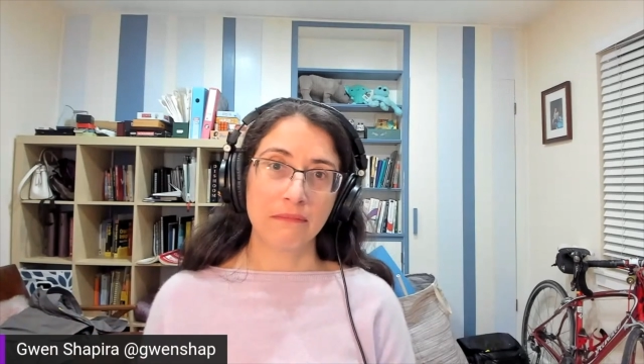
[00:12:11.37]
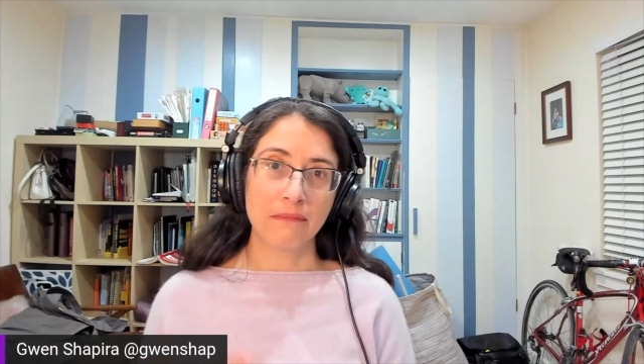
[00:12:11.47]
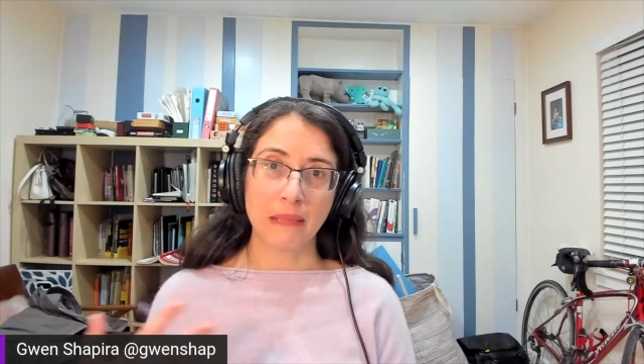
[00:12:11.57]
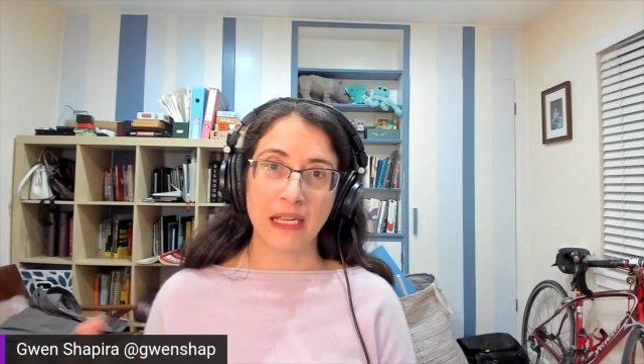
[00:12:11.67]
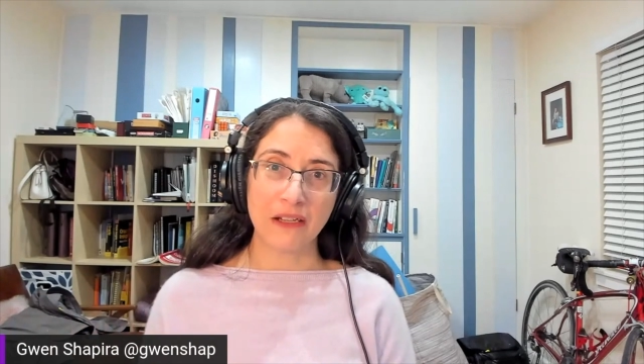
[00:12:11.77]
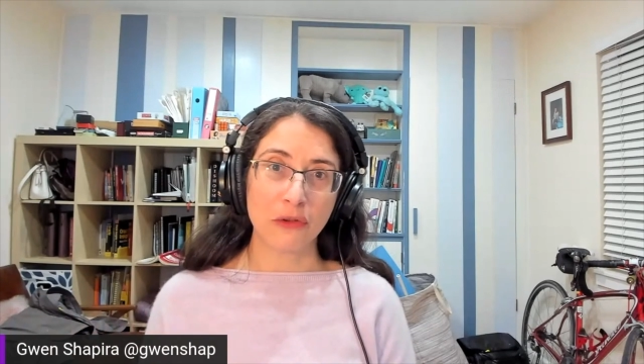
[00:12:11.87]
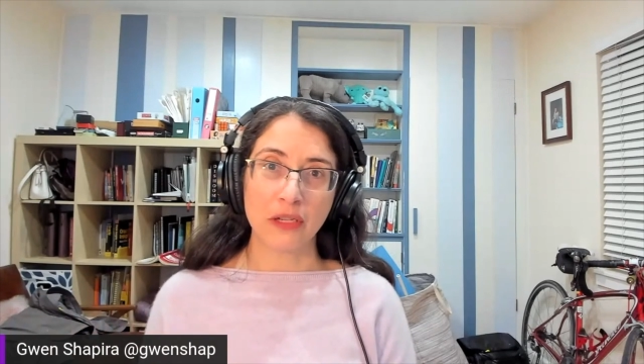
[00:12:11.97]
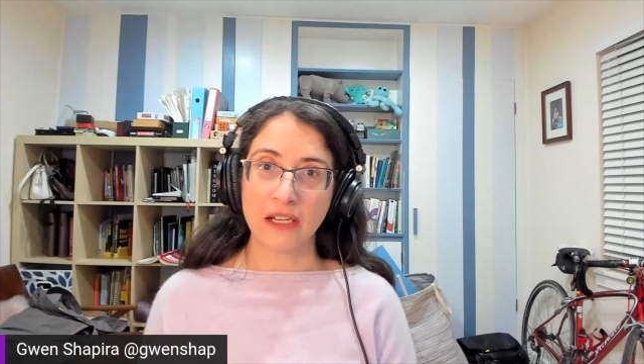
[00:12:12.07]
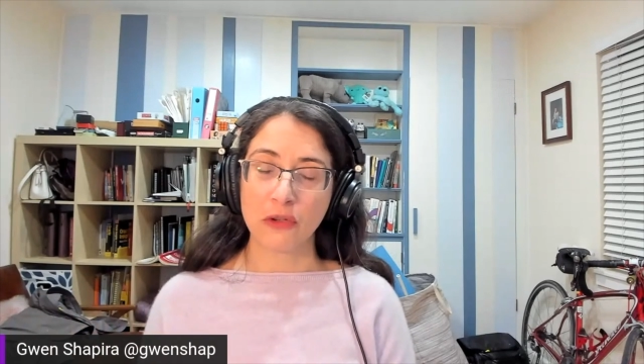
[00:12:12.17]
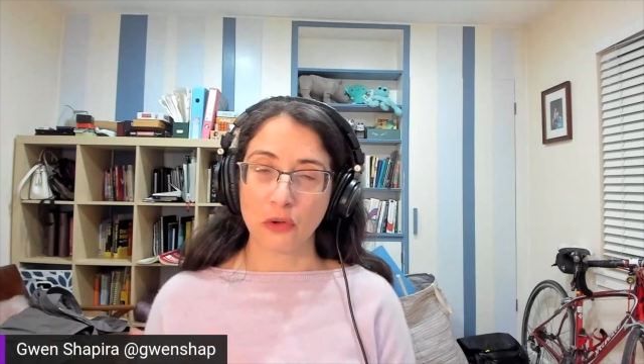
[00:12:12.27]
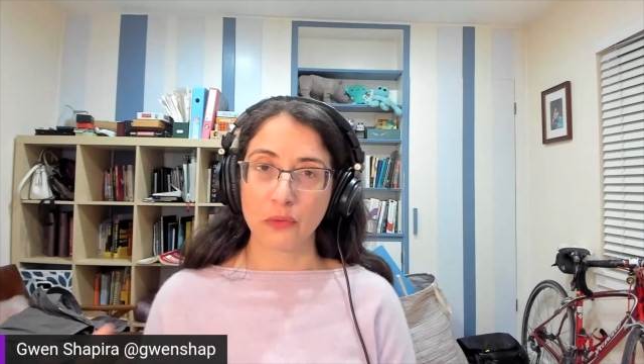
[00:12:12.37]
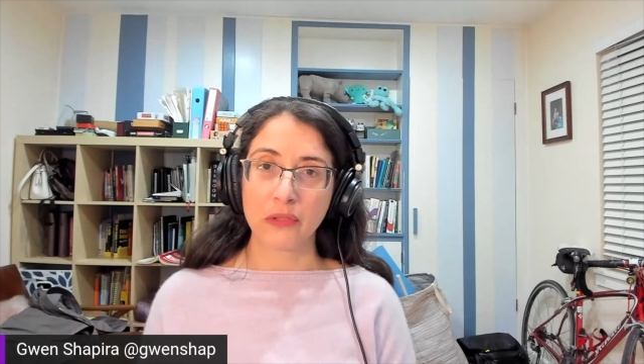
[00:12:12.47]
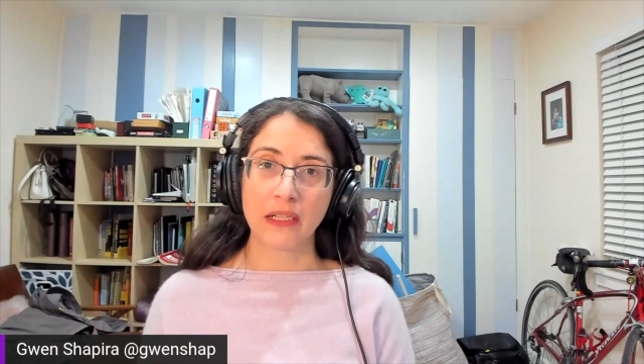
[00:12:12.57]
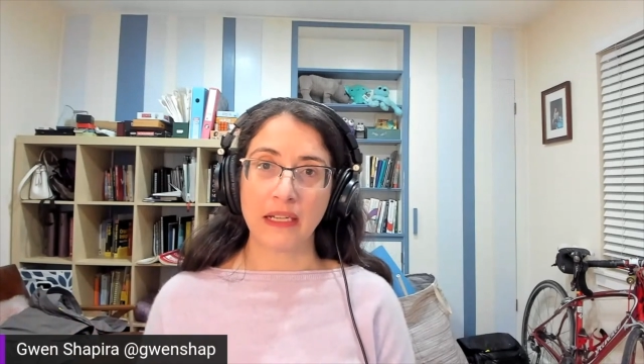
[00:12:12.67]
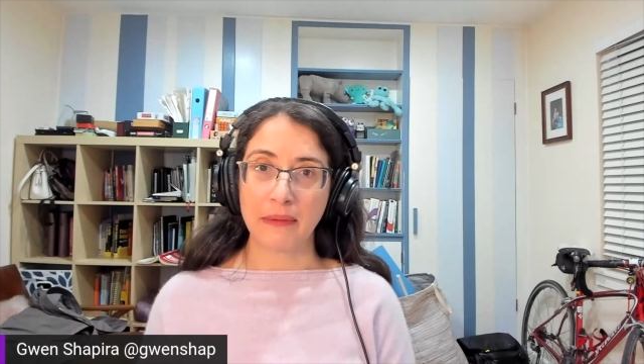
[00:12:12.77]
my colleague
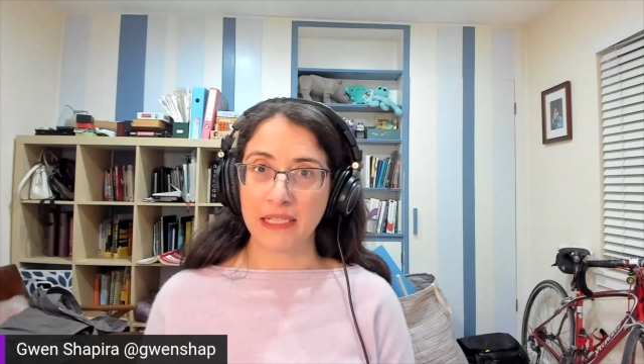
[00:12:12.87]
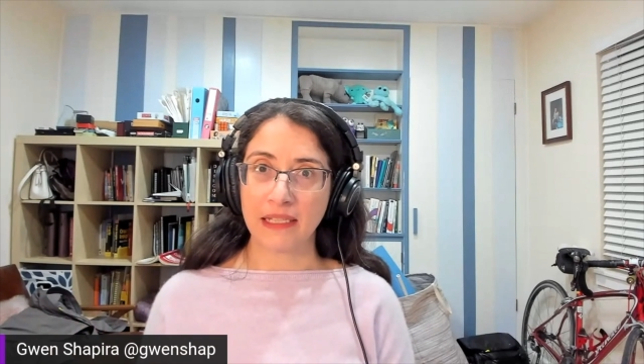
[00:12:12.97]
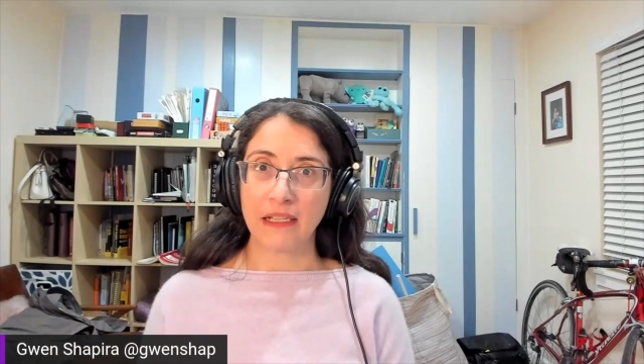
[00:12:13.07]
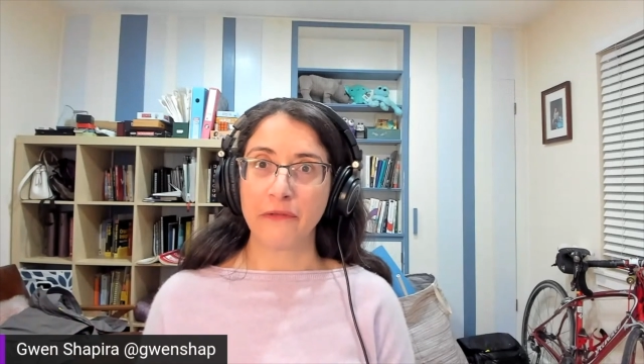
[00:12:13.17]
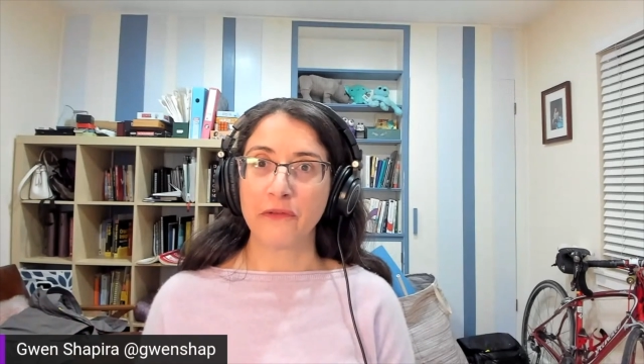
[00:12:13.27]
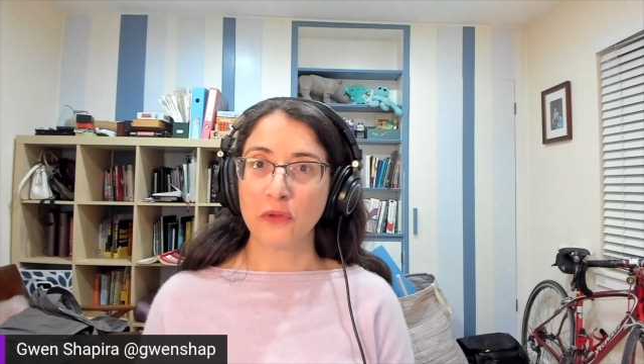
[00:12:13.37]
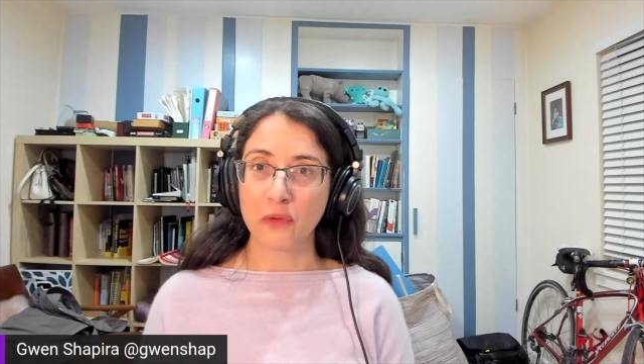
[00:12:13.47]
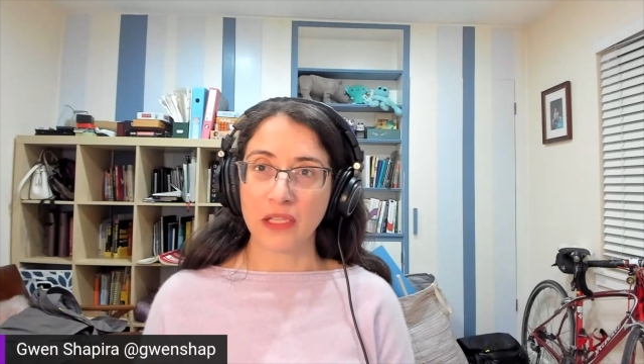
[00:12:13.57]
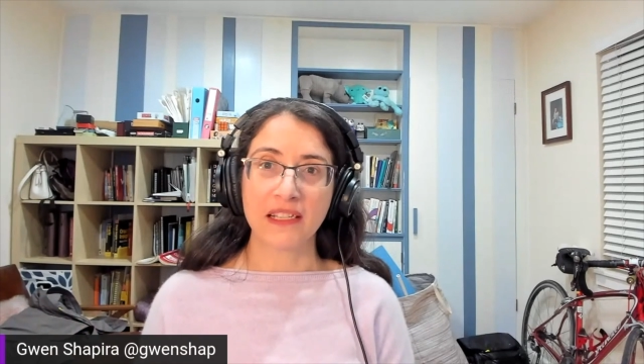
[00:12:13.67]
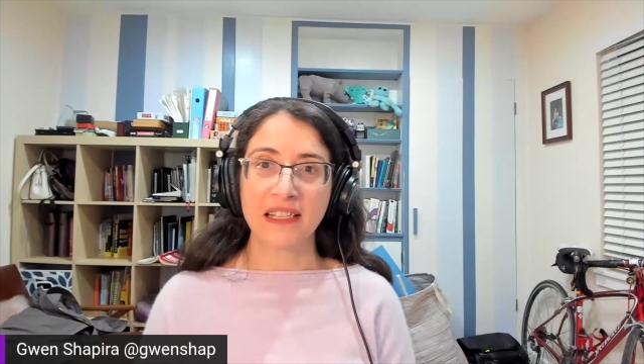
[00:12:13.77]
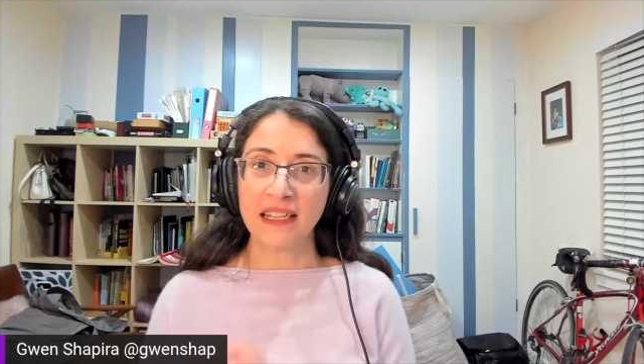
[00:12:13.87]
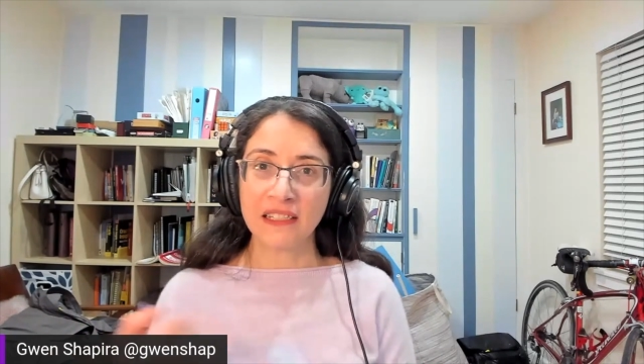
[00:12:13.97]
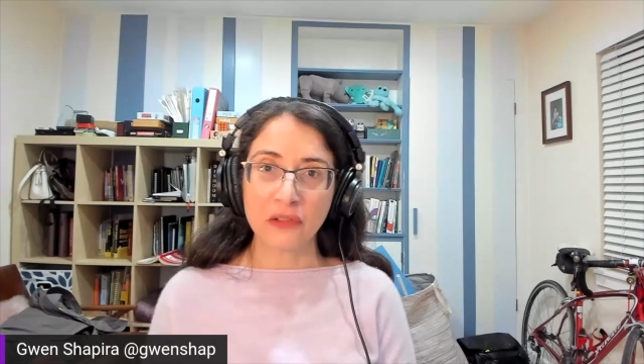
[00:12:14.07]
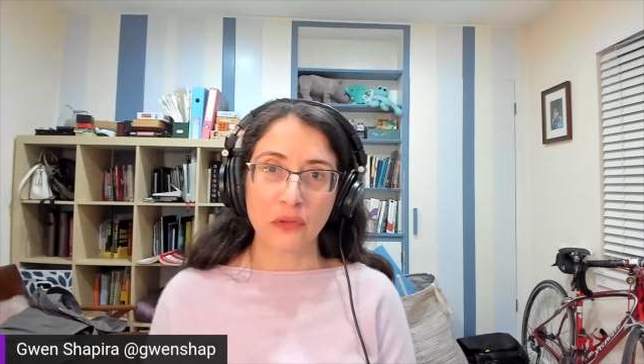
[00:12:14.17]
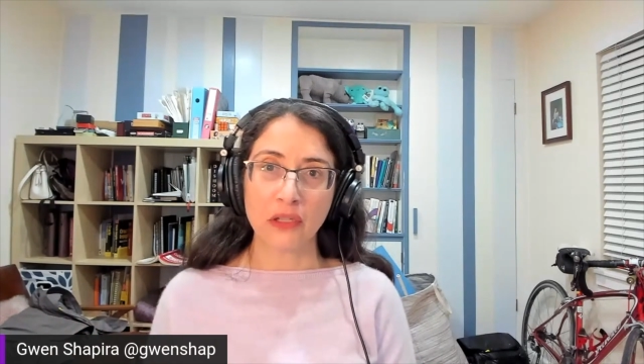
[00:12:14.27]
Norwood and I myself use
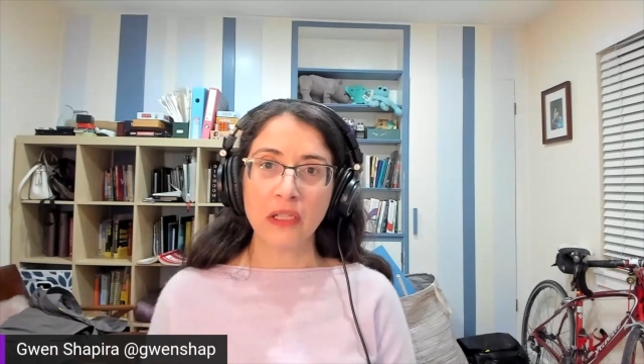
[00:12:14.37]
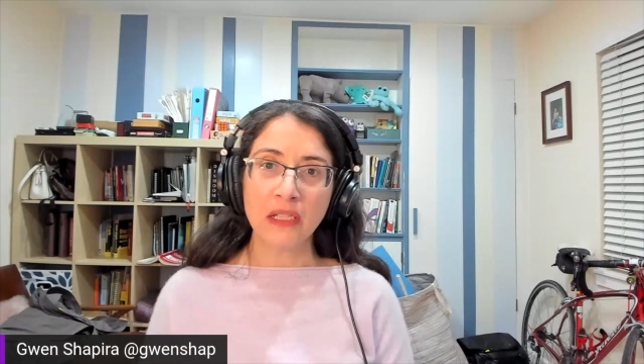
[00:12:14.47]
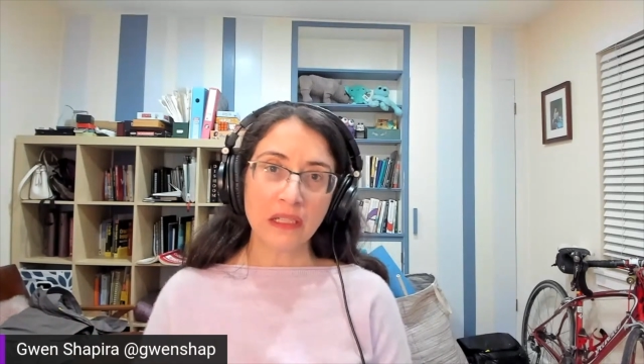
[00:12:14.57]
Excalidraw.